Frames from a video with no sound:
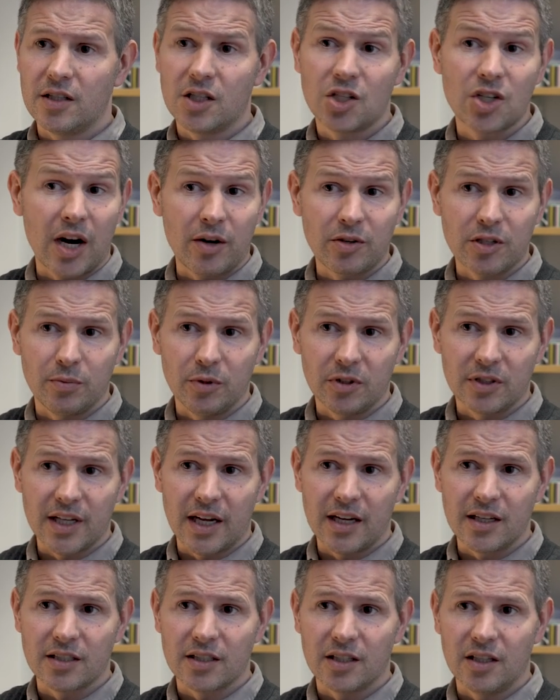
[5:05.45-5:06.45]
the charitable
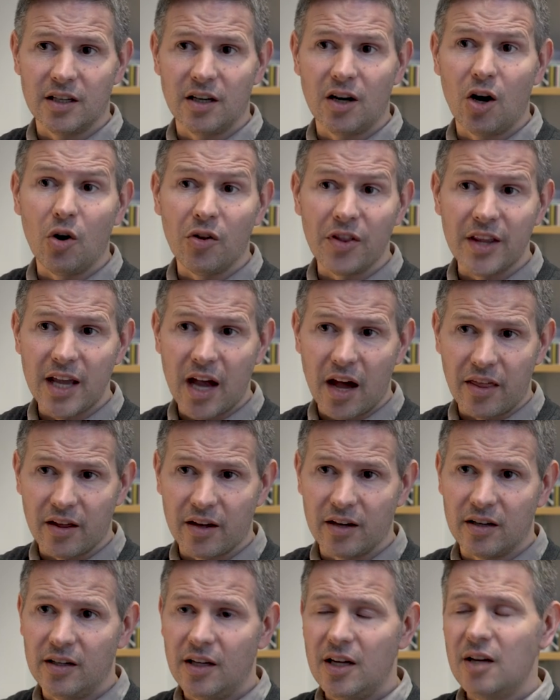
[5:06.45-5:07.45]
sector on the other.